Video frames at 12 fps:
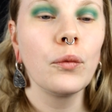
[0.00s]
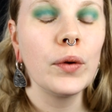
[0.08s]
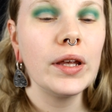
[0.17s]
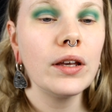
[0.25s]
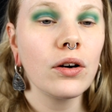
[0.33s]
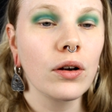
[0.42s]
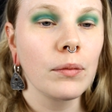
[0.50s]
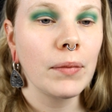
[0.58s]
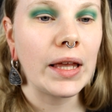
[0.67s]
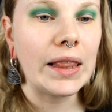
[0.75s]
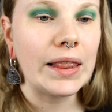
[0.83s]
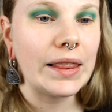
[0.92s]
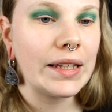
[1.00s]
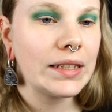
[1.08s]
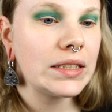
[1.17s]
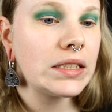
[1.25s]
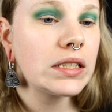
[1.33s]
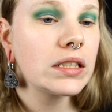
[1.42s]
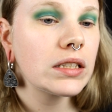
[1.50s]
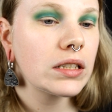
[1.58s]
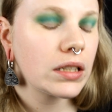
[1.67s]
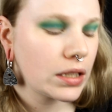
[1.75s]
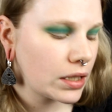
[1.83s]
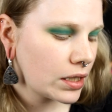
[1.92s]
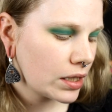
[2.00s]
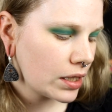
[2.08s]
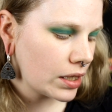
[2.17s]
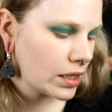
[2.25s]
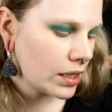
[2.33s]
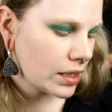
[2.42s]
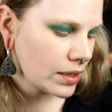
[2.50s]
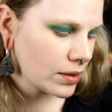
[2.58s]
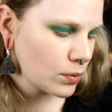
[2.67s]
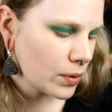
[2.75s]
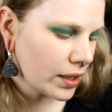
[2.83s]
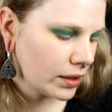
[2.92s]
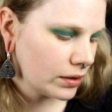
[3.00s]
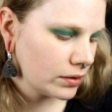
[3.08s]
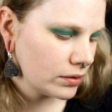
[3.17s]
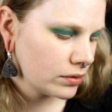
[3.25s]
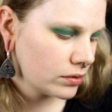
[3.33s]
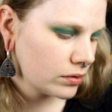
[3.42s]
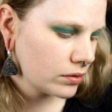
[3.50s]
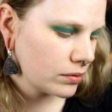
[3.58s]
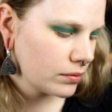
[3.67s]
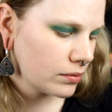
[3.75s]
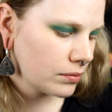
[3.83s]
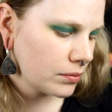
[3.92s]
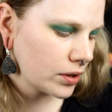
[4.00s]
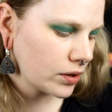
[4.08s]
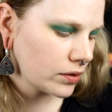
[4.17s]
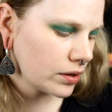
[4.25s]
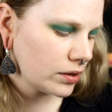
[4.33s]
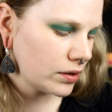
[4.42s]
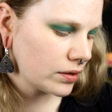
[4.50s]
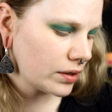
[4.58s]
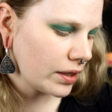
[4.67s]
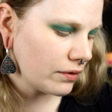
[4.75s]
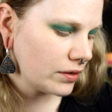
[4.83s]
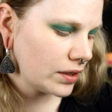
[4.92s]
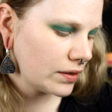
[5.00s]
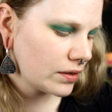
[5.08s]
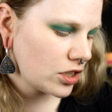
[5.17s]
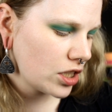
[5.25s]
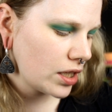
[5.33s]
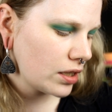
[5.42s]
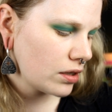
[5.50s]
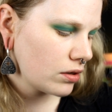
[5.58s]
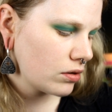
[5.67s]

Re on my lid as well. Because I just love this shade.